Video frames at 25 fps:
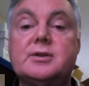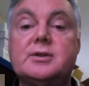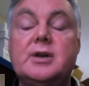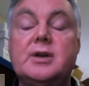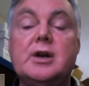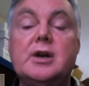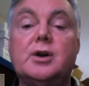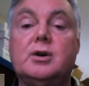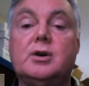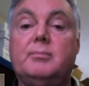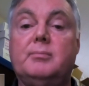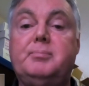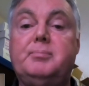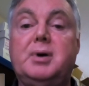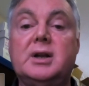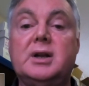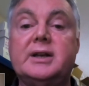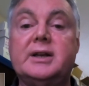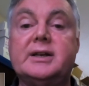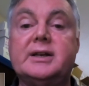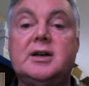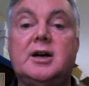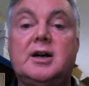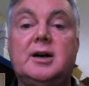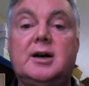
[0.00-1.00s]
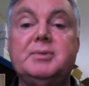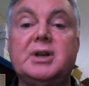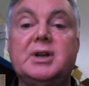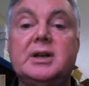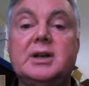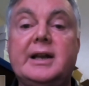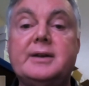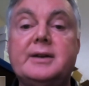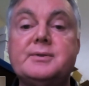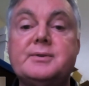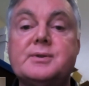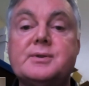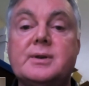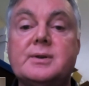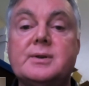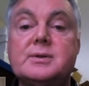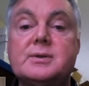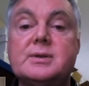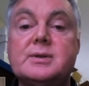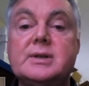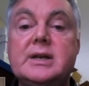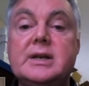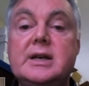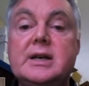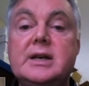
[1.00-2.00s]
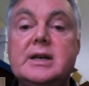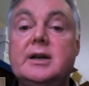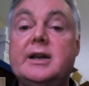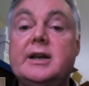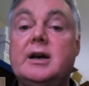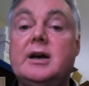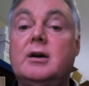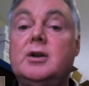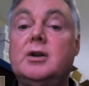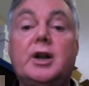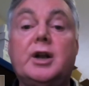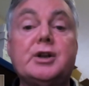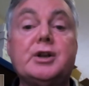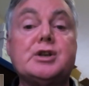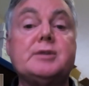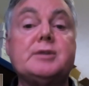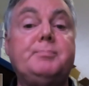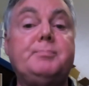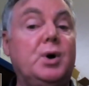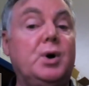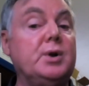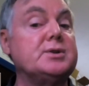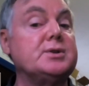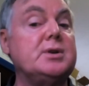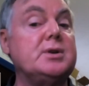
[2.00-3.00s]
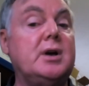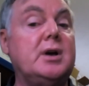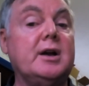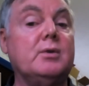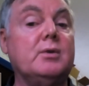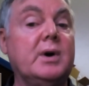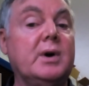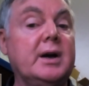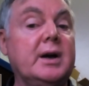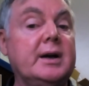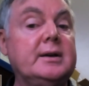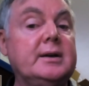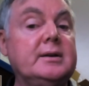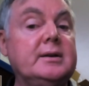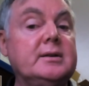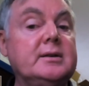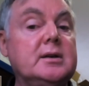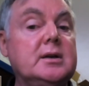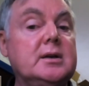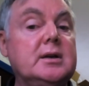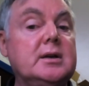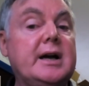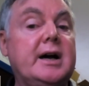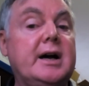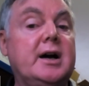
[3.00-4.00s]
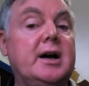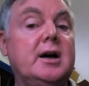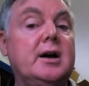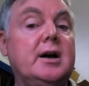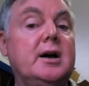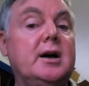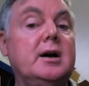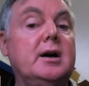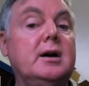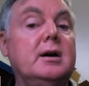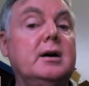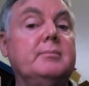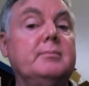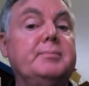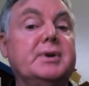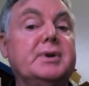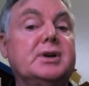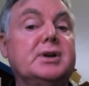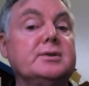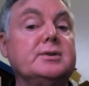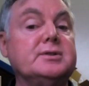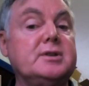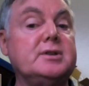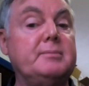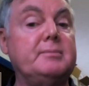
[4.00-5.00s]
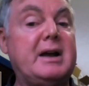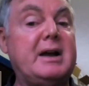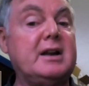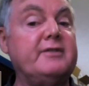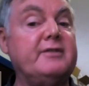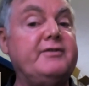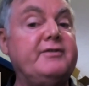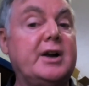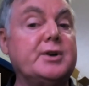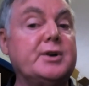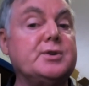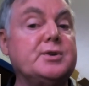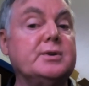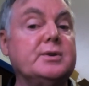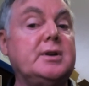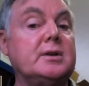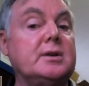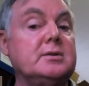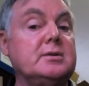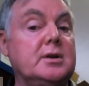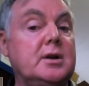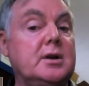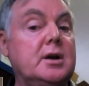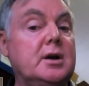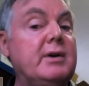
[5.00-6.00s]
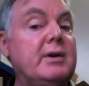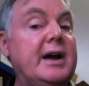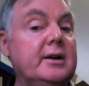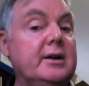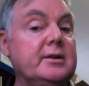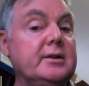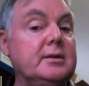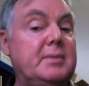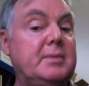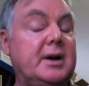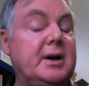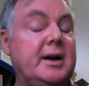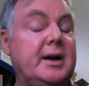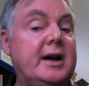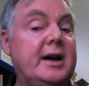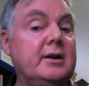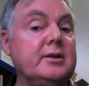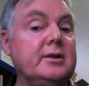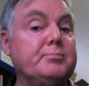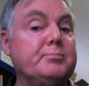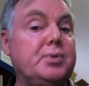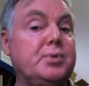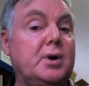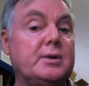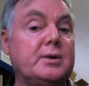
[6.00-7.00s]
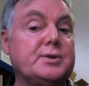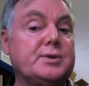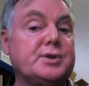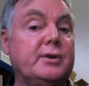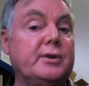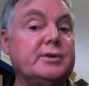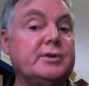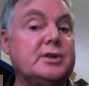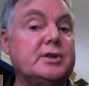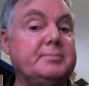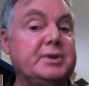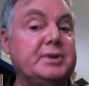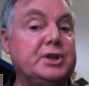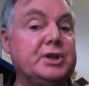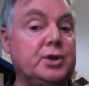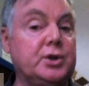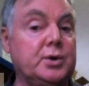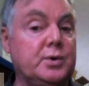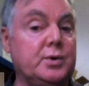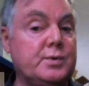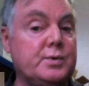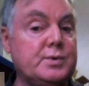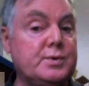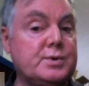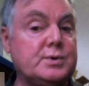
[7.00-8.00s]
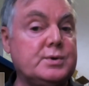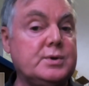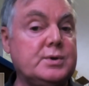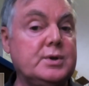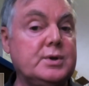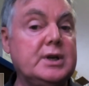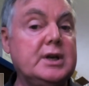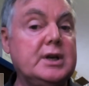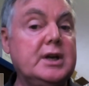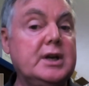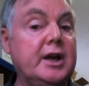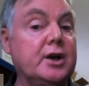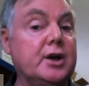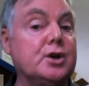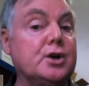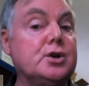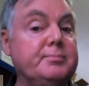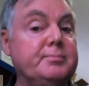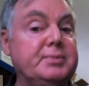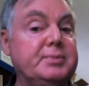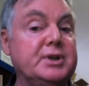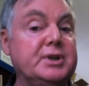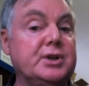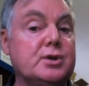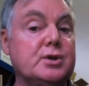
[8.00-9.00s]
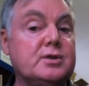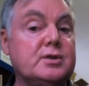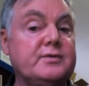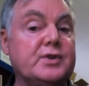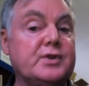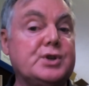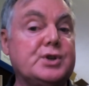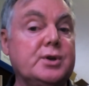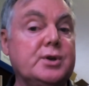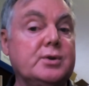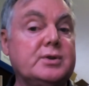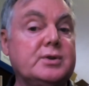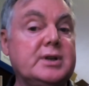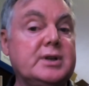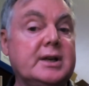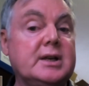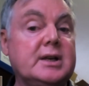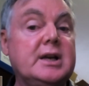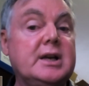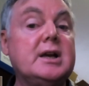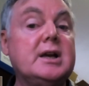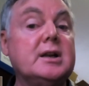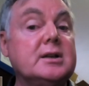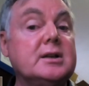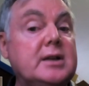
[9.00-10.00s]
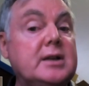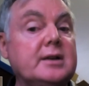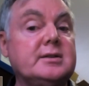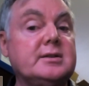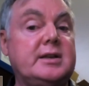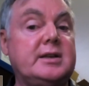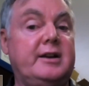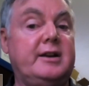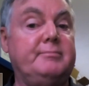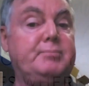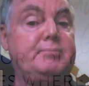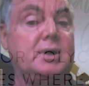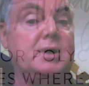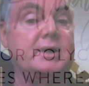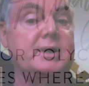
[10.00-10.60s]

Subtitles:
that's got polycarbonate lenses. Now, a lot of sports eyewear, because the manufacturer doesn't know how the product's going to be used, it could be used for shooting, does have